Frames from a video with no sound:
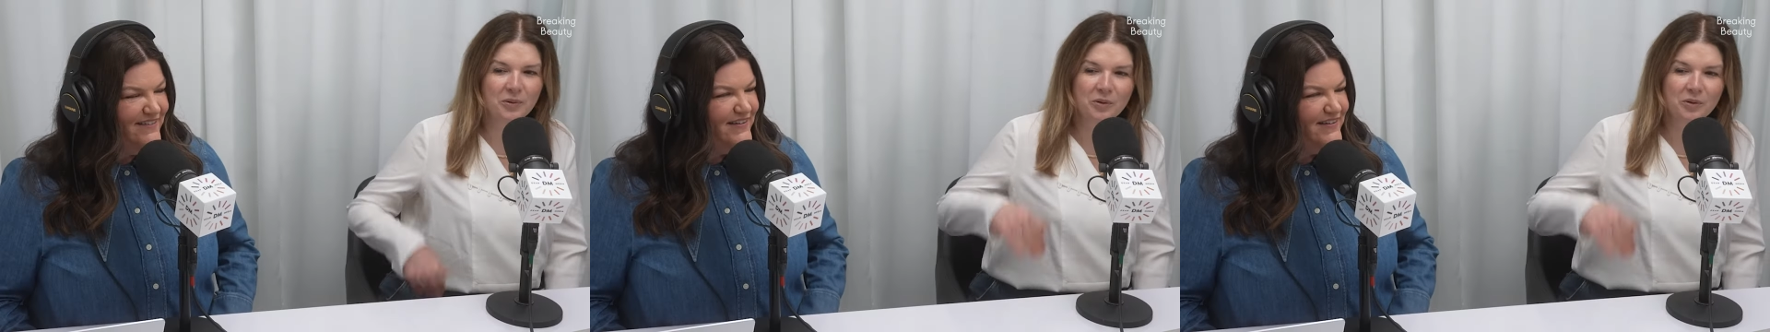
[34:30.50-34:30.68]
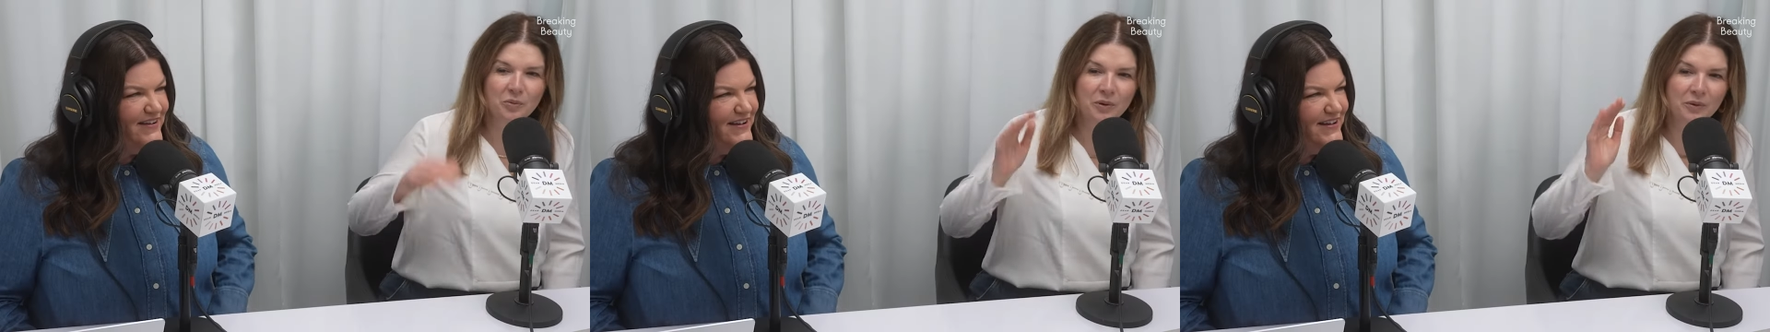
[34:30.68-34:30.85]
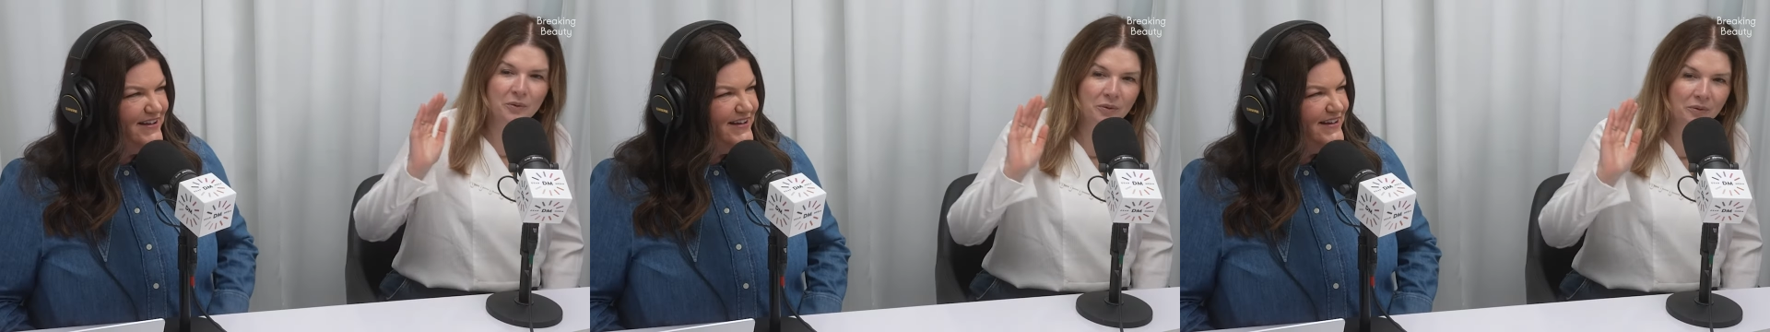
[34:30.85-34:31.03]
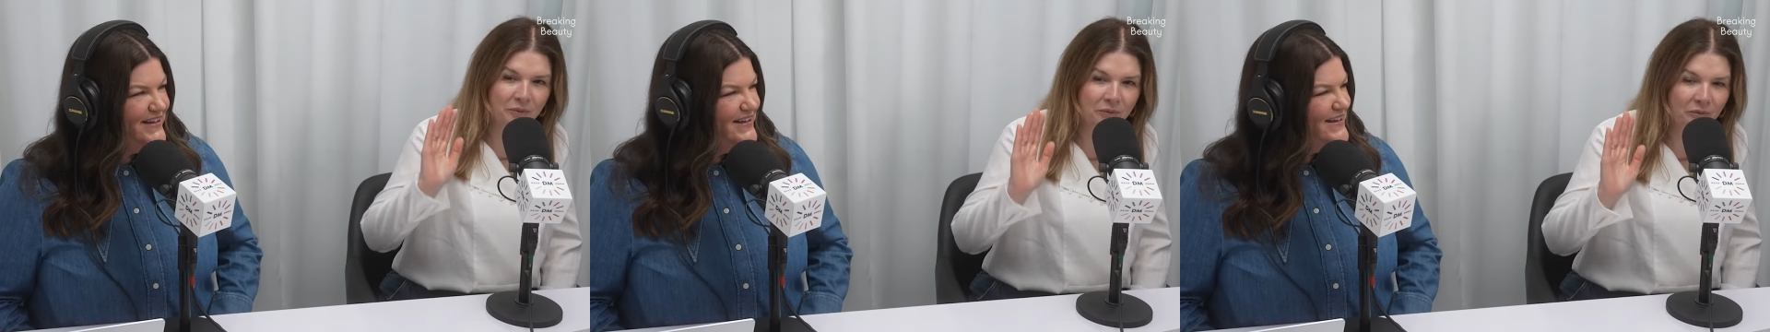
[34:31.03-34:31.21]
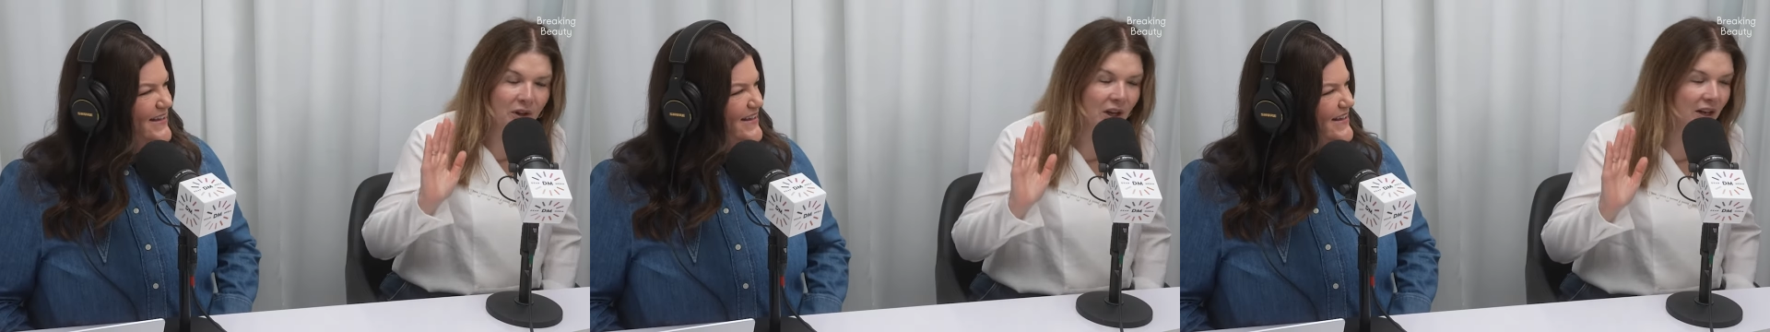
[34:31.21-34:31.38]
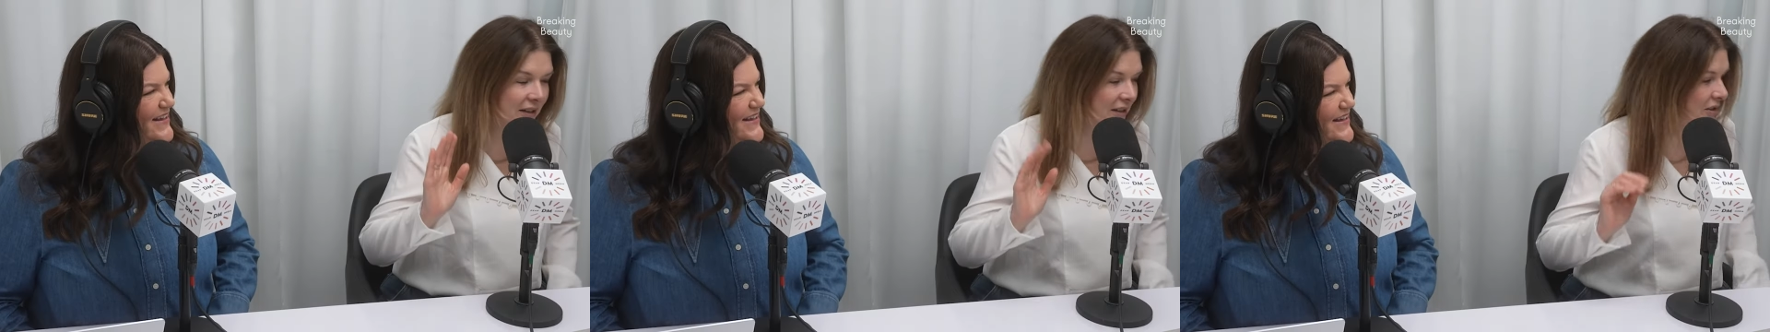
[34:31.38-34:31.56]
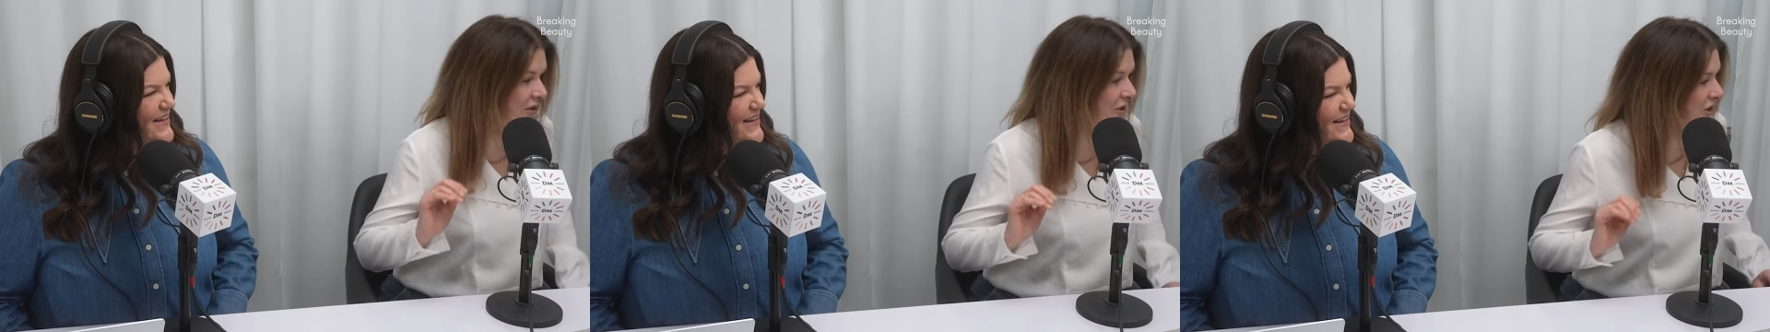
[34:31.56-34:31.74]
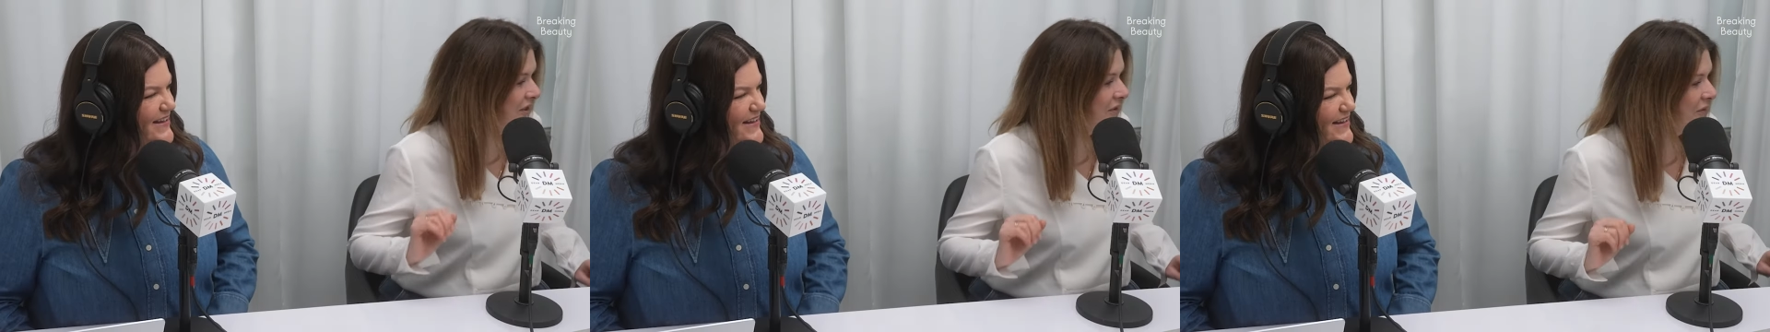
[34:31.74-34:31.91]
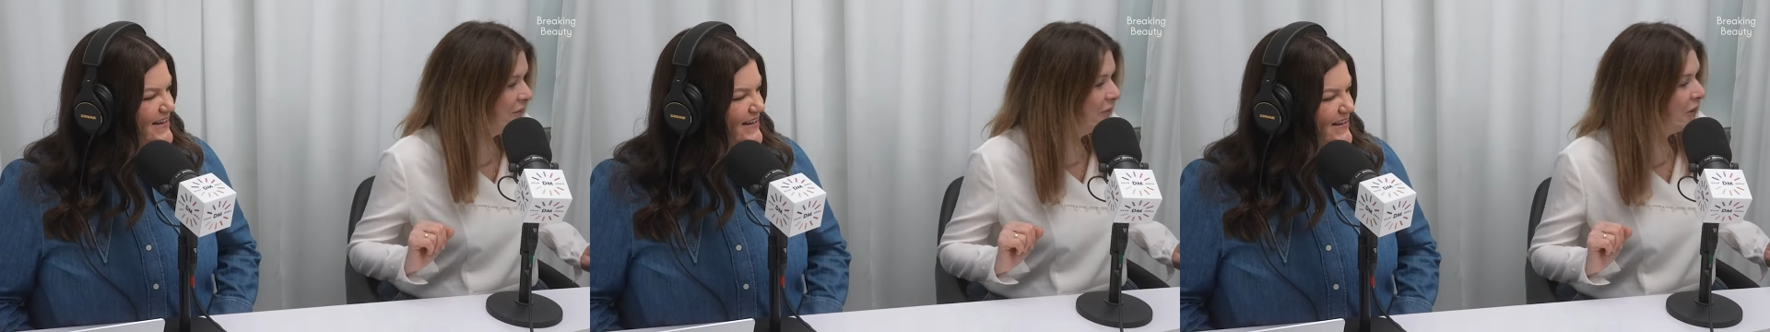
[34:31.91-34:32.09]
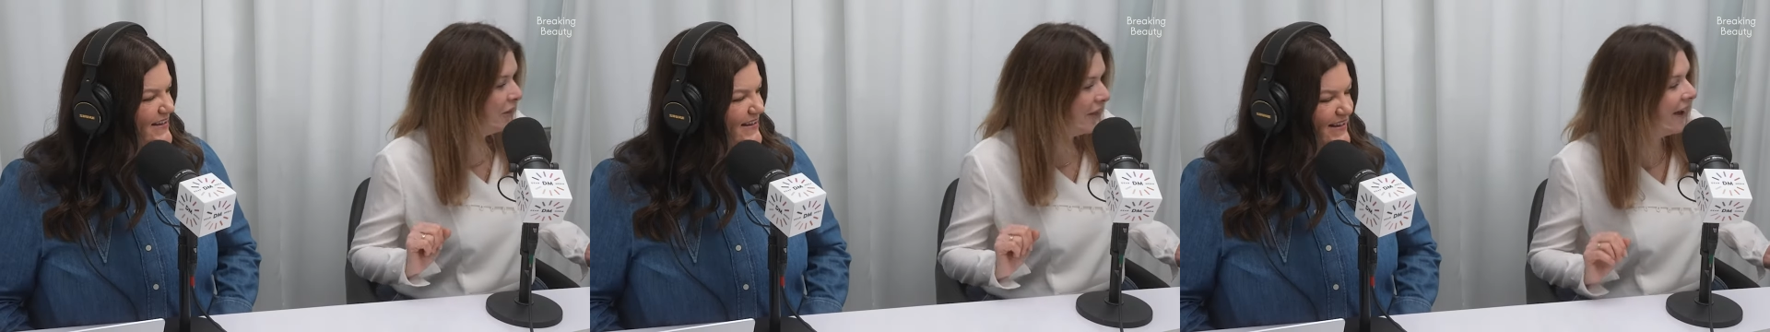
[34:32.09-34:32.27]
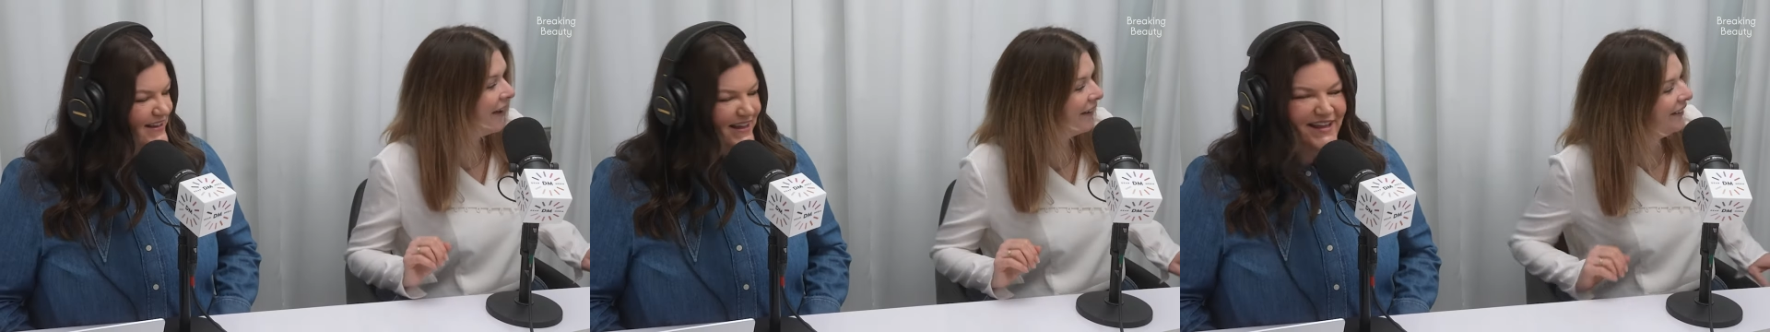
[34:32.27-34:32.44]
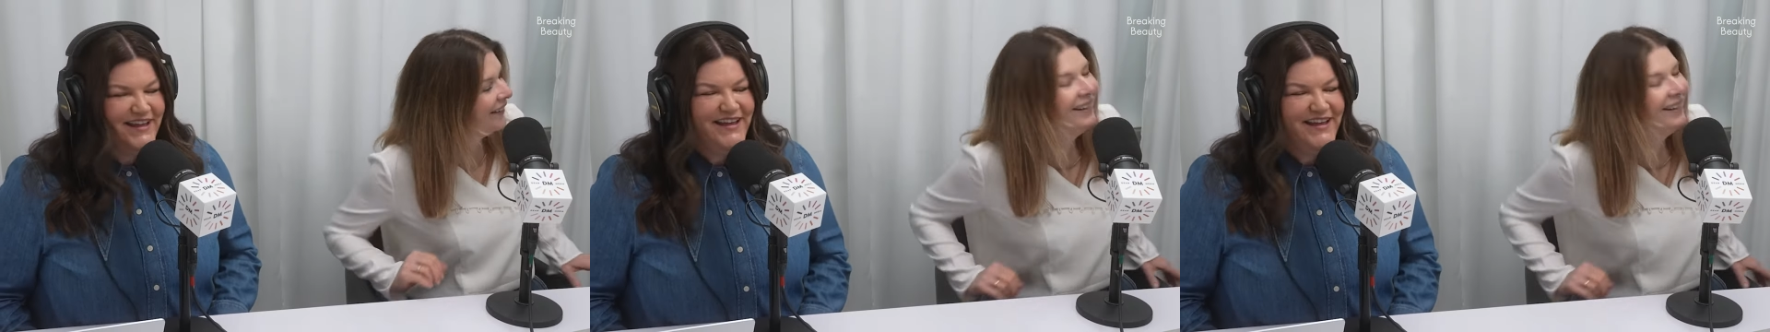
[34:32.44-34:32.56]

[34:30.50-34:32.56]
Speaker 1: you. We will, we will, fly here just for that.